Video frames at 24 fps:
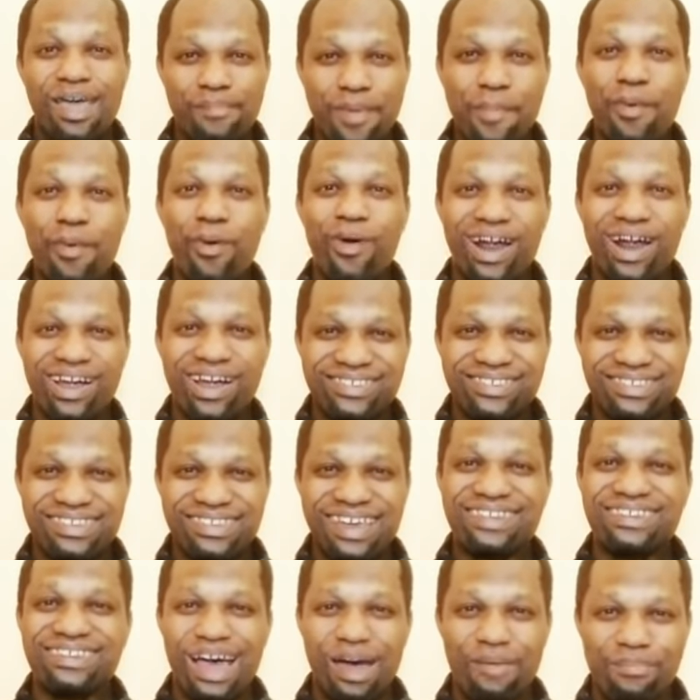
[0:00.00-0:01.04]
people can
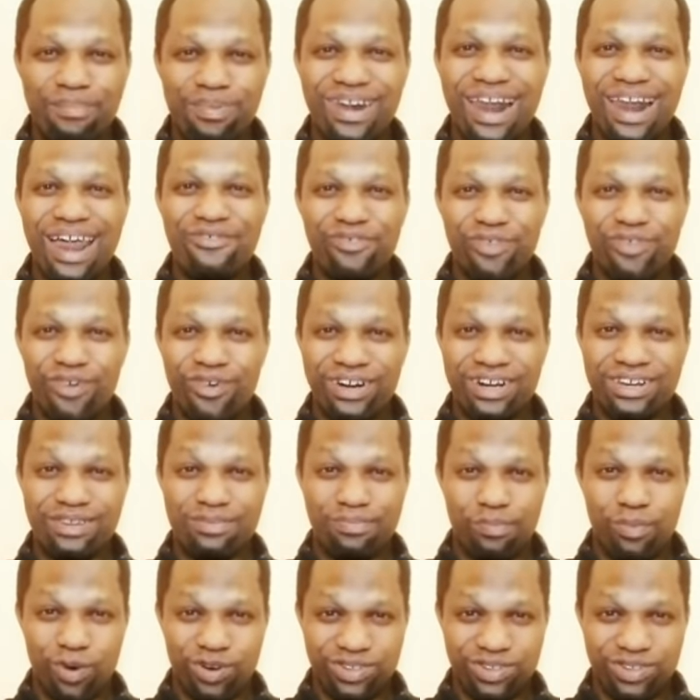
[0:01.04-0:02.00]
start applying for it.